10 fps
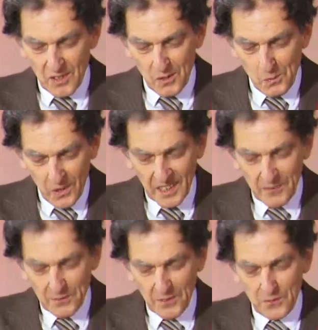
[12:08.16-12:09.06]
What
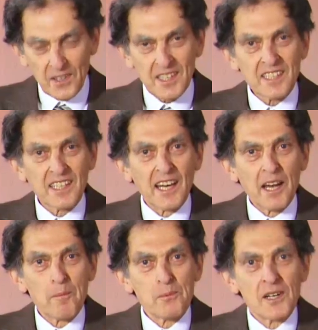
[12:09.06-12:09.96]
if defeating
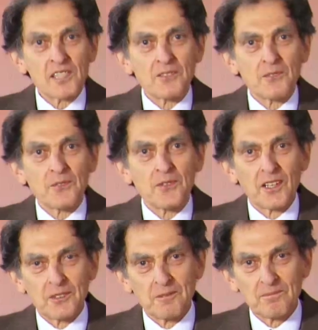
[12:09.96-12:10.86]
our present
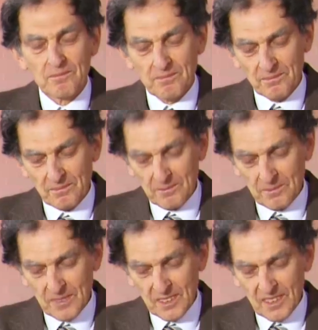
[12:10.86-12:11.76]
foe,
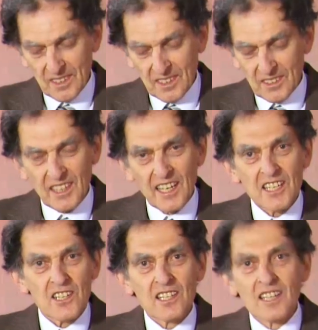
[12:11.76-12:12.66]
the
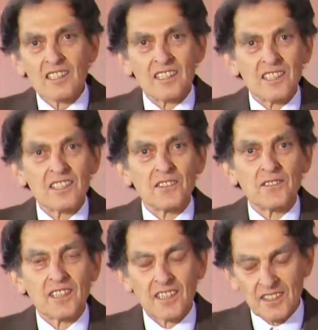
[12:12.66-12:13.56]
injustice of
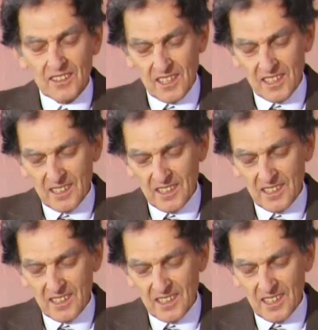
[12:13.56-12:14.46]
the earth
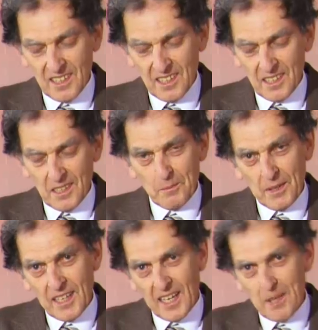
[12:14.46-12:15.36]
crisis,
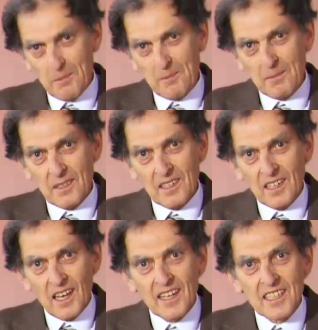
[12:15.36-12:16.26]
became
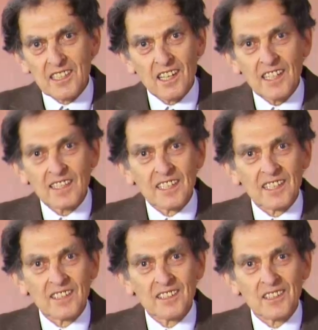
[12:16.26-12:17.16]
an
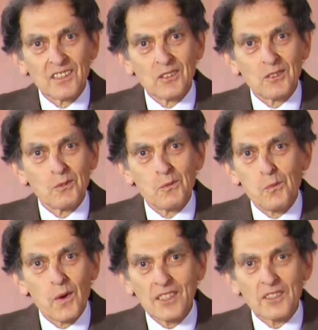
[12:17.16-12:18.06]
exciting,
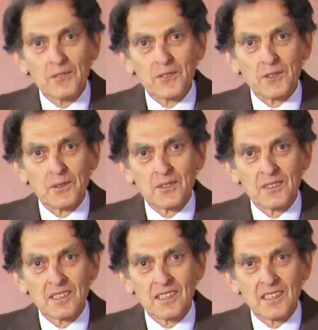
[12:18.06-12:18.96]
wonderful,
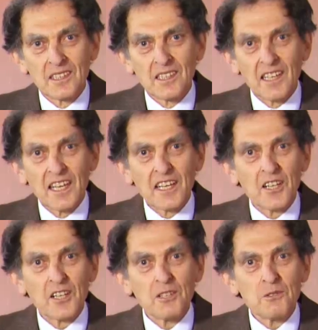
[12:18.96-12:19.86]

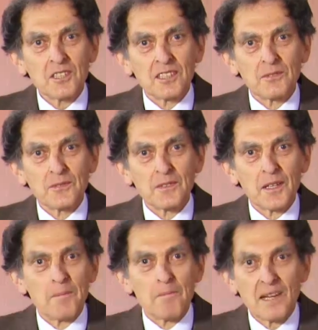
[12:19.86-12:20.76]
inclusive,
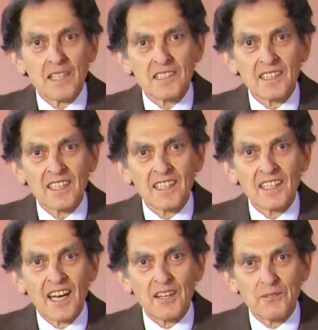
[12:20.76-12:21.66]

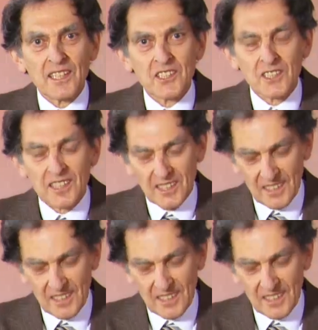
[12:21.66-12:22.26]
amazing adventure?